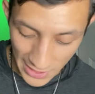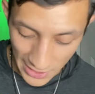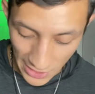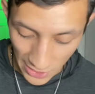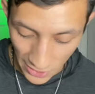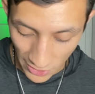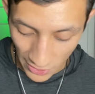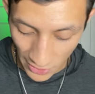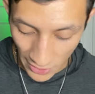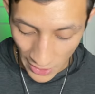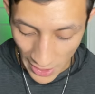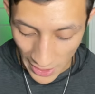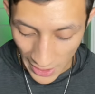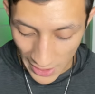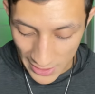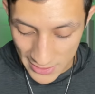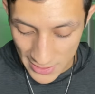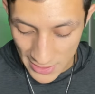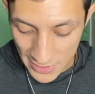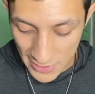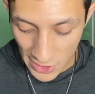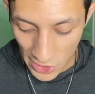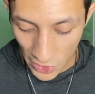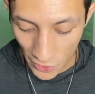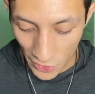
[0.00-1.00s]
here. It
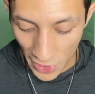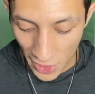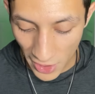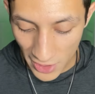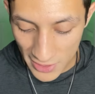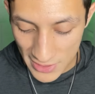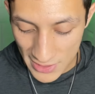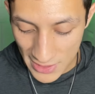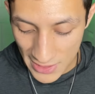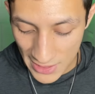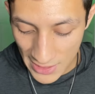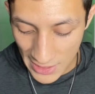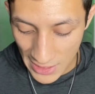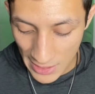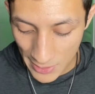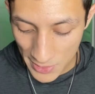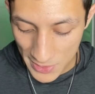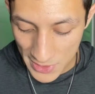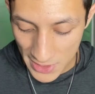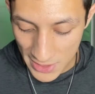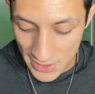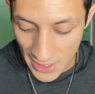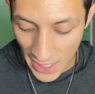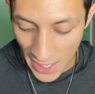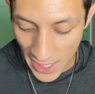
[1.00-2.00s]
says curiosity
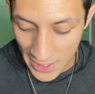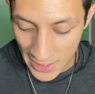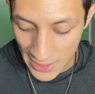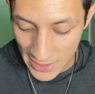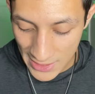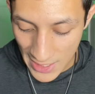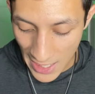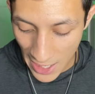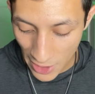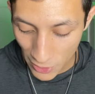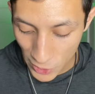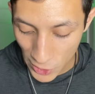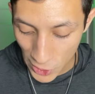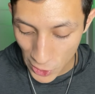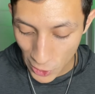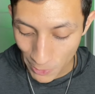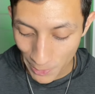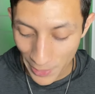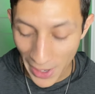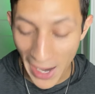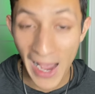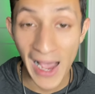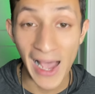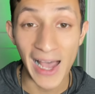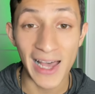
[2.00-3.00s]
keeps us heading down new
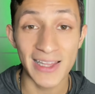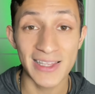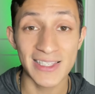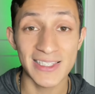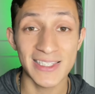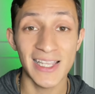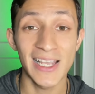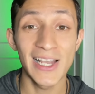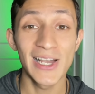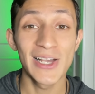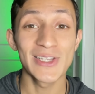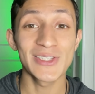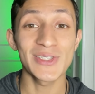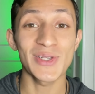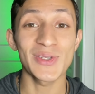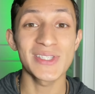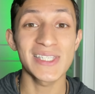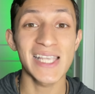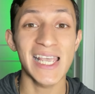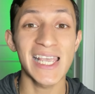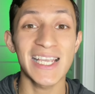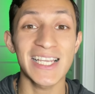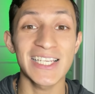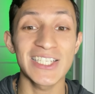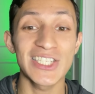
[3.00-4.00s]
paths. So take a